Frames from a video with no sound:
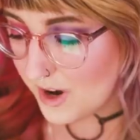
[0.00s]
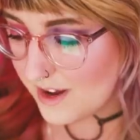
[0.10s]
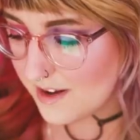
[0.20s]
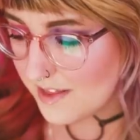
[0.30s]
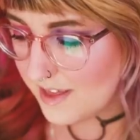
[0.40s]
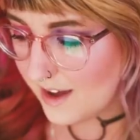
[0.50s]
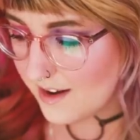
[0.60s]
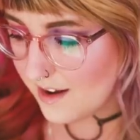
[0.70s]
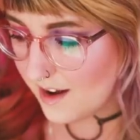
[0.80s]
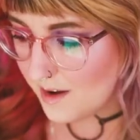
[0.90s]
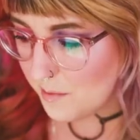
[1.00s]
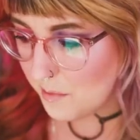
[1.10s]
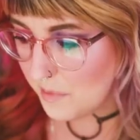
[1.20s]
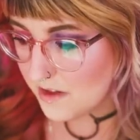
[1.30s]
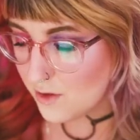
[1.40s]
brand that
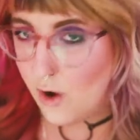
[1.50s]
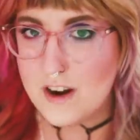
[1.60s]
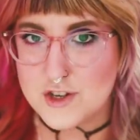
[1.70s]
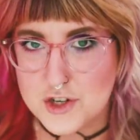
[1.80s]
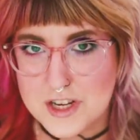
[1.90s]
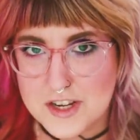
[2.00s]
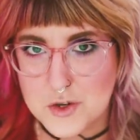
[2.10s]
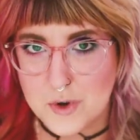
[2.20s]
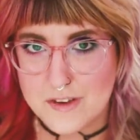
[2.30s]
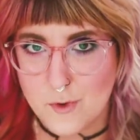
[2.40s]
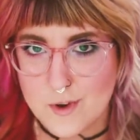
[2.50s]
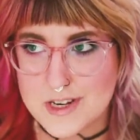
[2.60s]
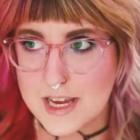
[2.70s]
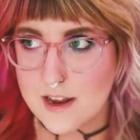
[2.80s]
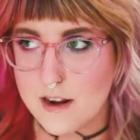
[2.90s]
um, launched in twenty
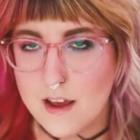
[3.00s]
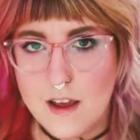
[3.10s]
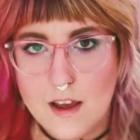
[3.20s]
fourteen.